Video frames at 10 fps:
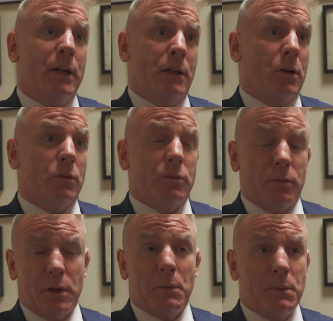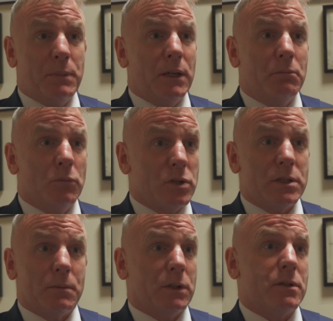there might be
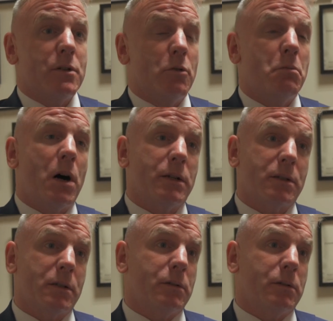Muslim and there's no mosque